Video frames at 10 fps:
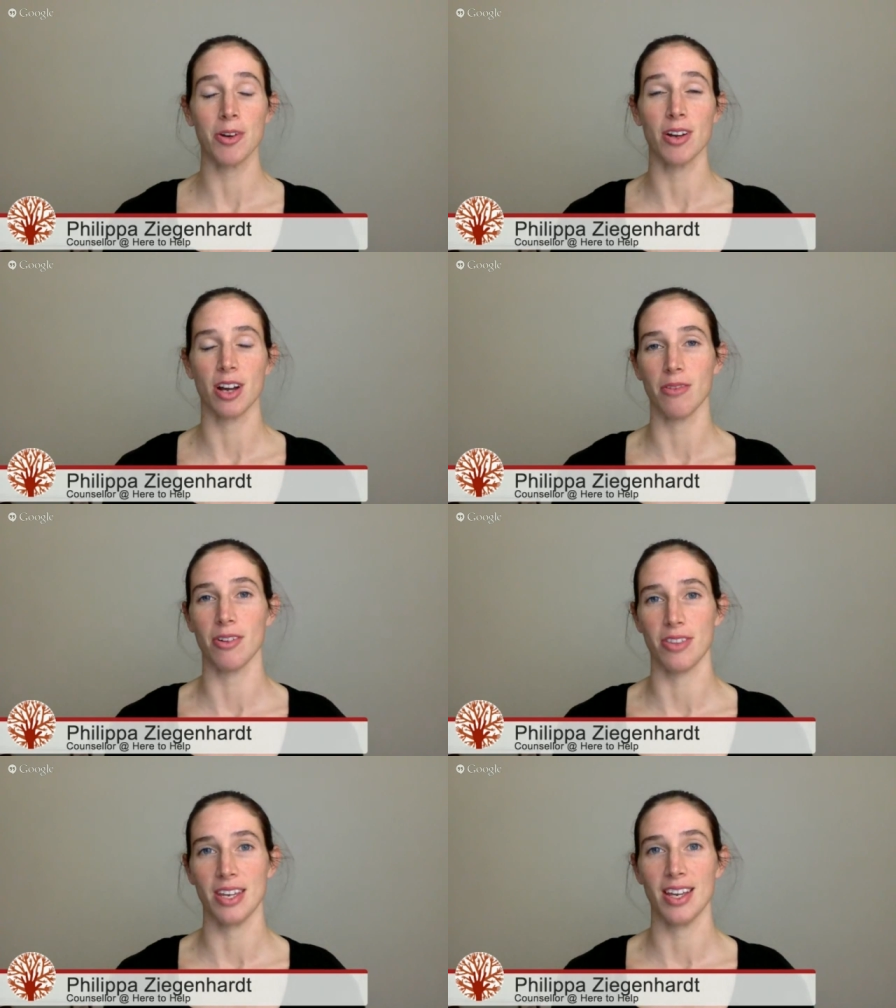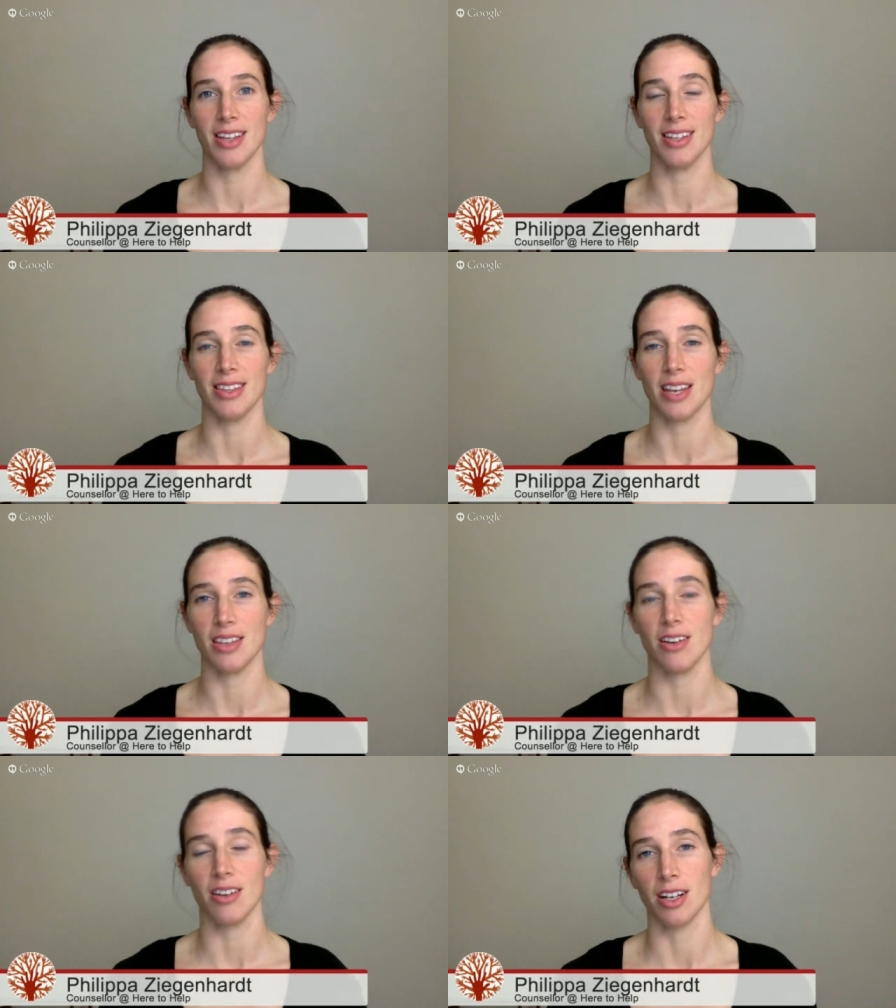can go on thinking that they're
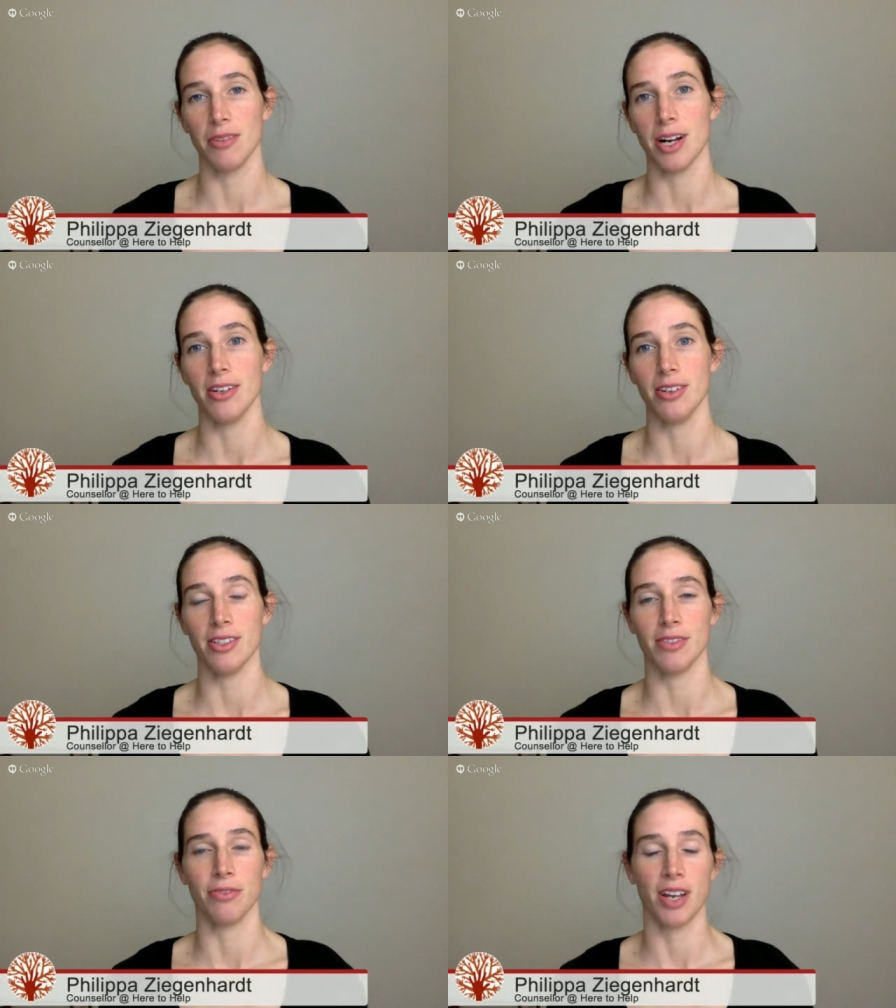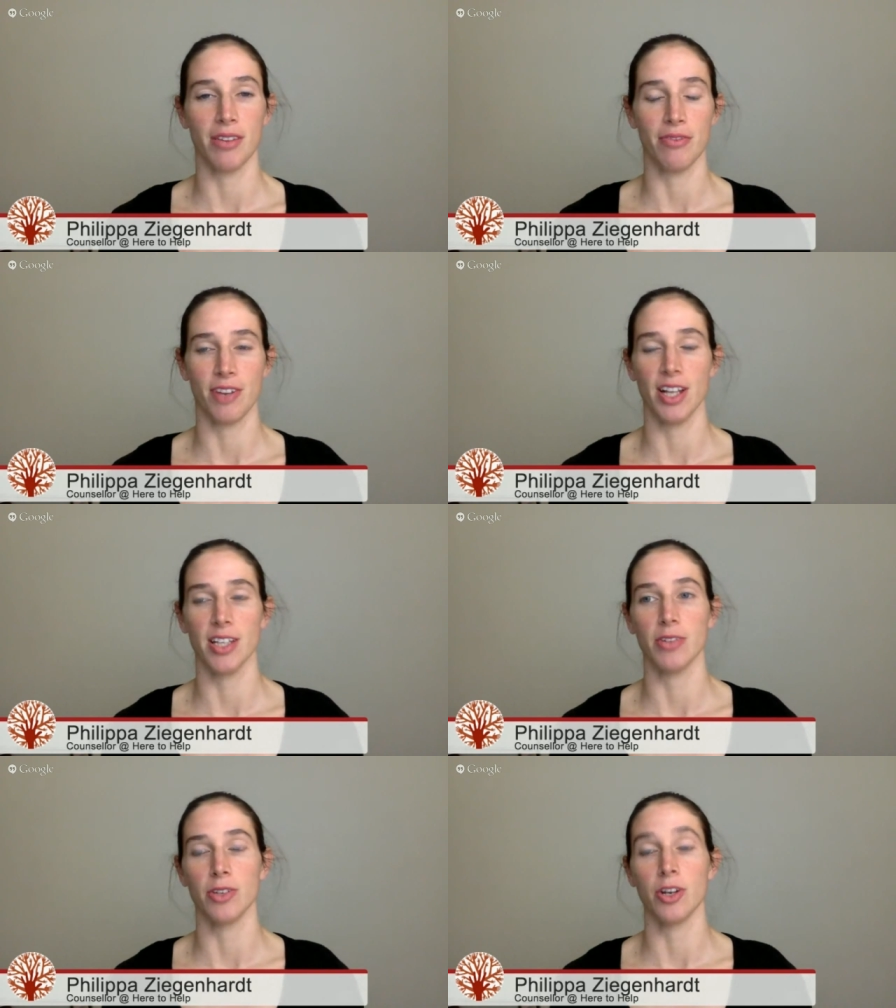the only one who's afraid of
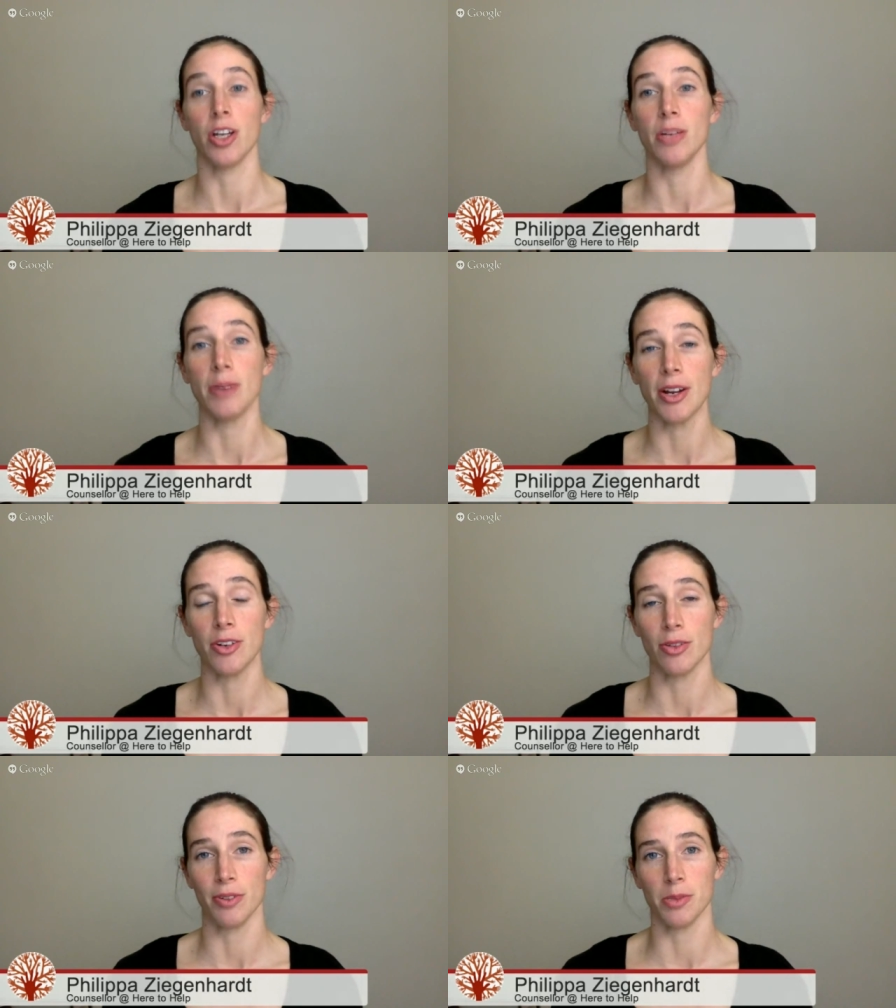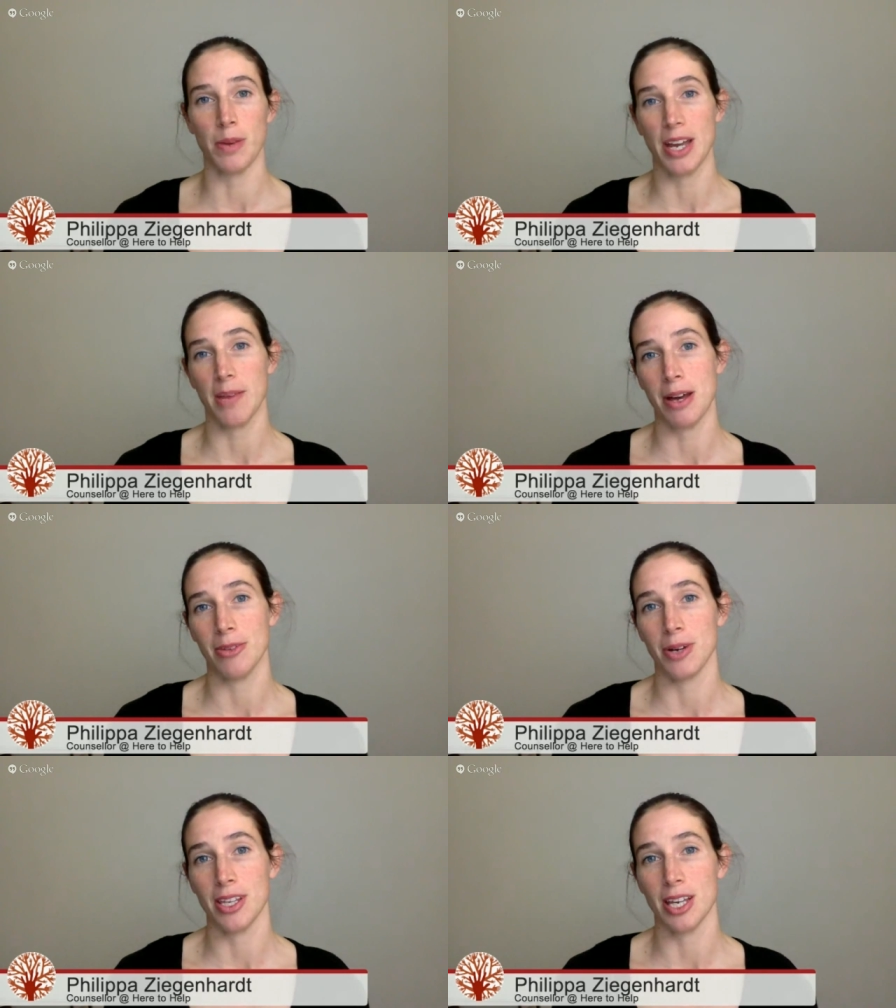failing or the only one who feels bad about
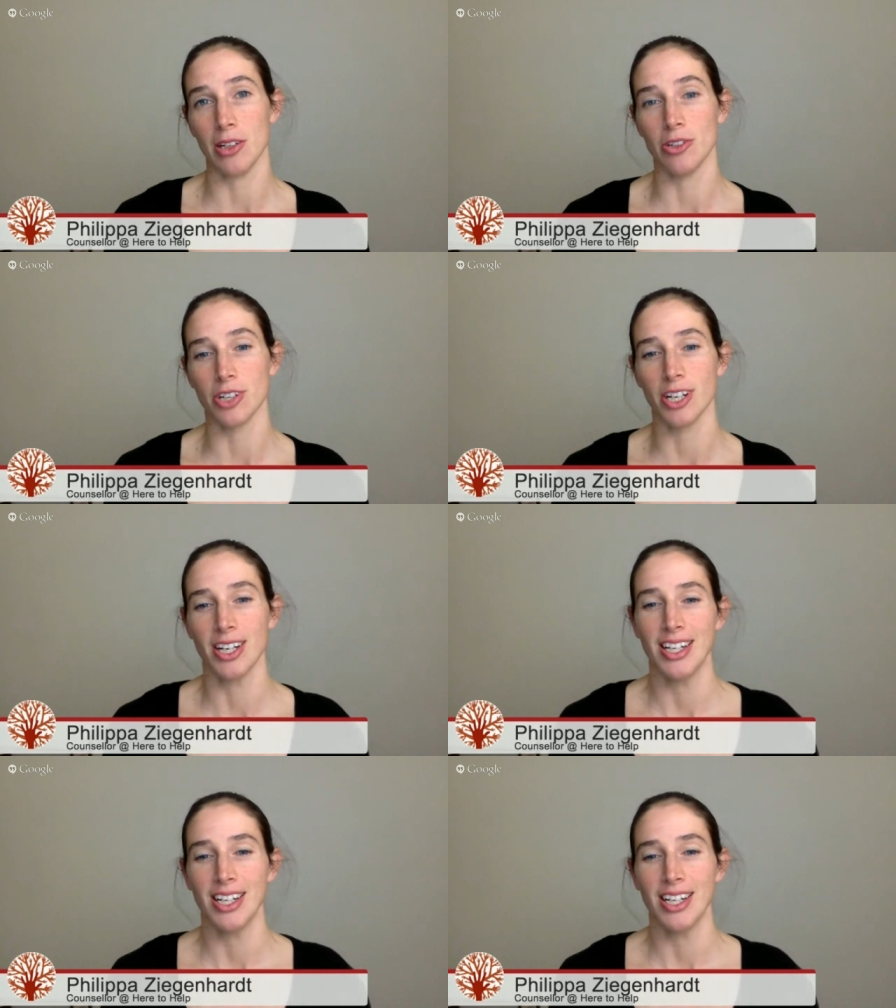the way they look,